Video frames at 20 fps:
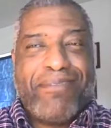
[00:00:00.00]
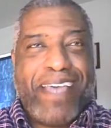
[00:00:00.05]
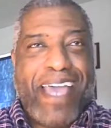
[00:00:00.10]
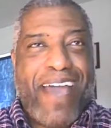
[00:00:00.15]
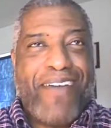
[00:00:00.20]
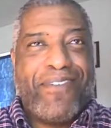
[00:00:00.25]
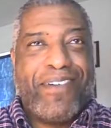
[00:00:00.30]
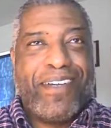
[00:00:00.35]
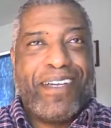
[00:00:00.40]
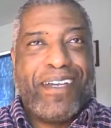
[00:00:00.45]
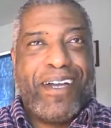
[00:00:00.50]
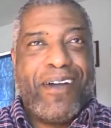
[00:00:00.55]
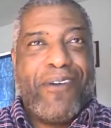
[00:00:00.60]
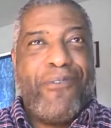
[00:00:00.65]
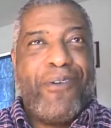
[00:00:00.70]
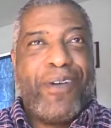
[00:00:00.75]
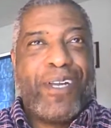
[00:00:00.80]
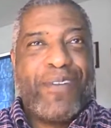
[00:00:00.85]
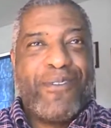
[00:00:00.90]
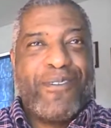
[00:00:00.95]
to have
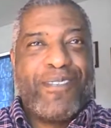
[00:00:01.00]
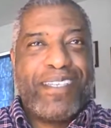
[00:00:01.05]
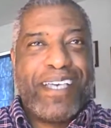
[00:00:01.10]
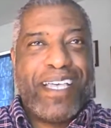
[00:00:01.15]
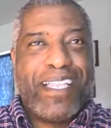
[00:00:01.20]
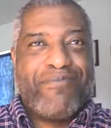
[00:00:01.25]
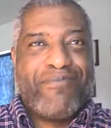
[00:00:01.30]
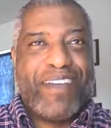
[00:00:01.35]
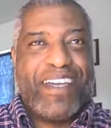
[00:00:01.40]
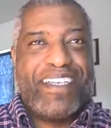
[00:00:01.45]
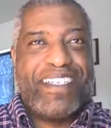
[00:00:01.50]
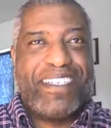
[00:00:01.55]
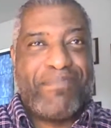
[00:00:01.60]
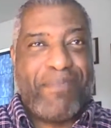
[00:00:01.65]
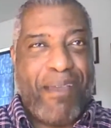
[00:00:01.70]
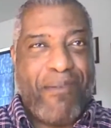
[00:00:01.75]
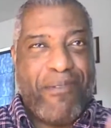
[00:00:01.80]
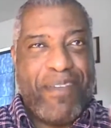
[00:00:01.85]
a wonderful celebration.